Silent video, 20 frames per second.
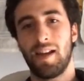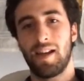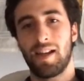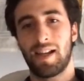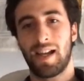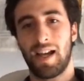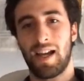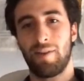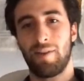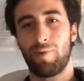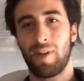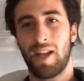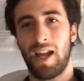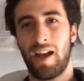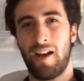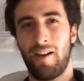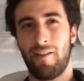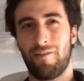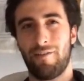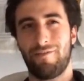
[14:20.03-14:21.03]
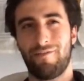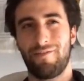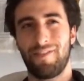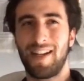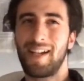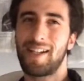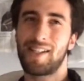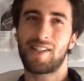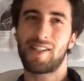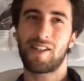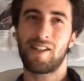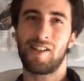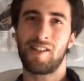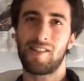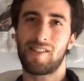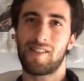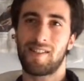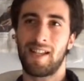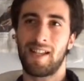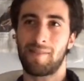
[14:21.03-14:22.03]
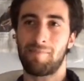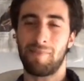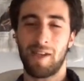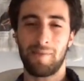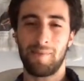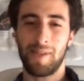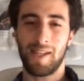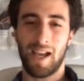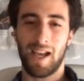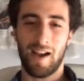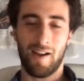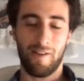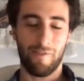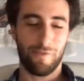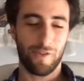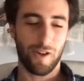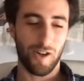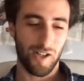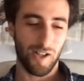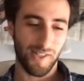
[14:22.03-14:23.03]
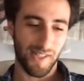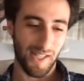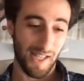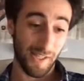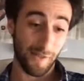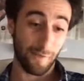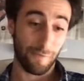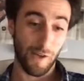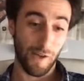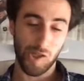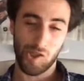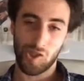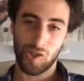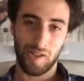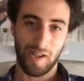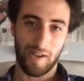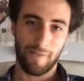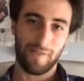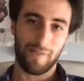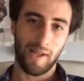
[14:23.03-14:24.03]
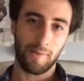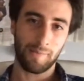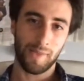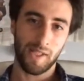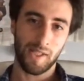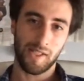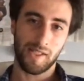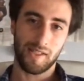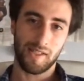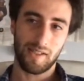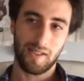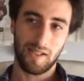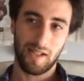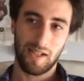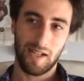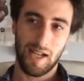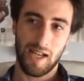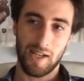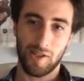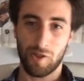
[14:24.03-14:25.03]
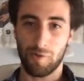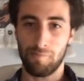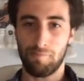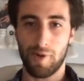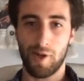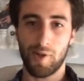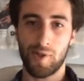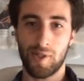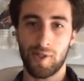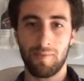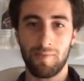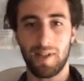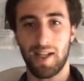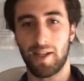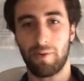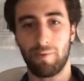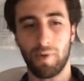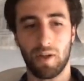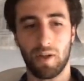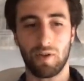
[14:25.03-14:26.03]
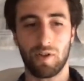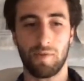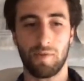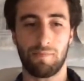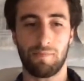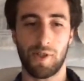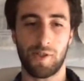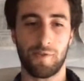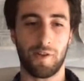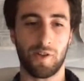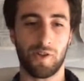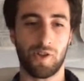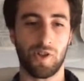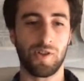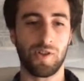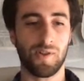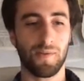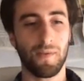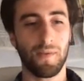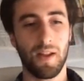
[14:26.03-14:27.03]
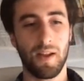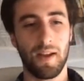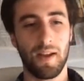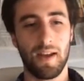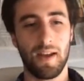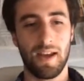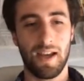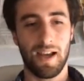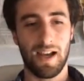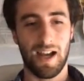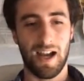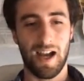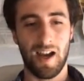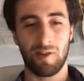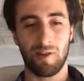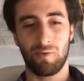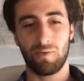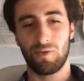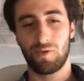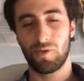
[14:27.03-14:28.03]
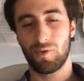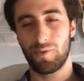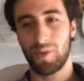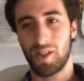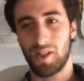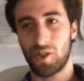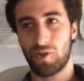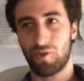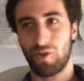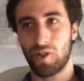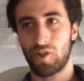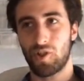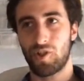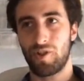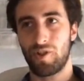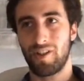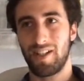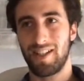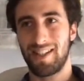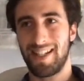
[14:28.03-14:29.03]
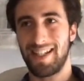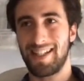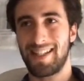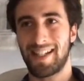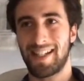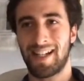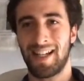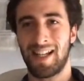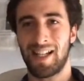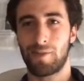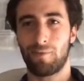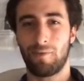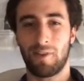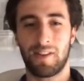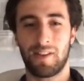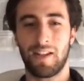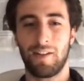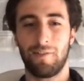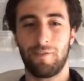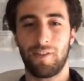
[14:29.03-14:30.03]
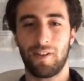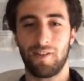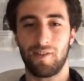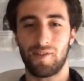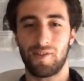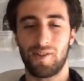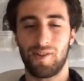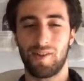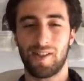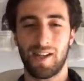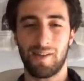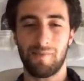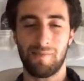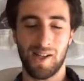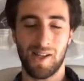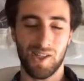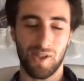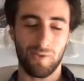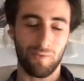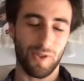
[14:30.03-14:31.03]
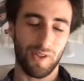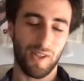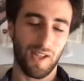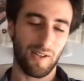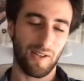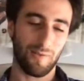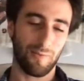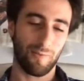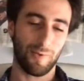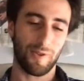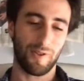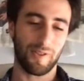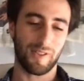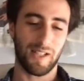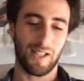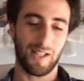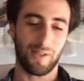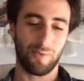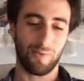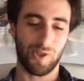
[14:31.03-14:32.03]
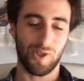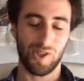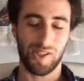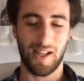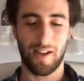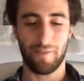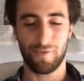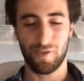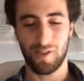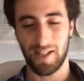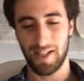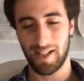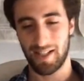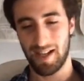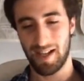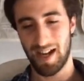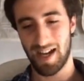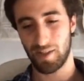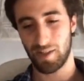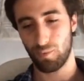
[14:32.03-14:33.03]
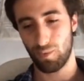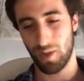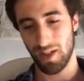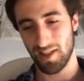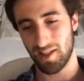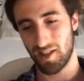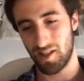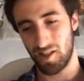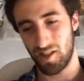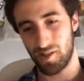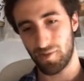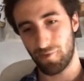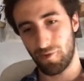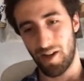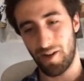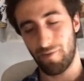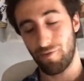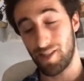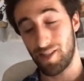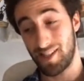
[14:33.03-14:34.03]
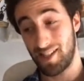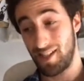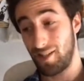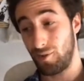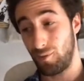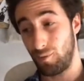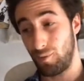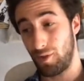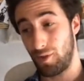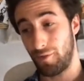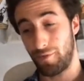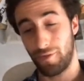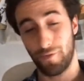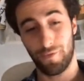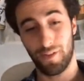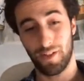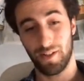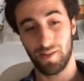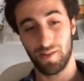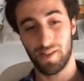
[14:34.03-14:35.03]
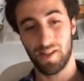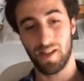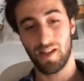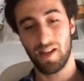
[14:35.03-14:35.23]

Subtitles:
Can we have nicer guards, like maybe have guards as a function of lambdas and compose them, like we could compose functions? How do we destructure a data class with 10 fields? You can imagine what that would look like. We just have to like add wildcards for every single one of the fields.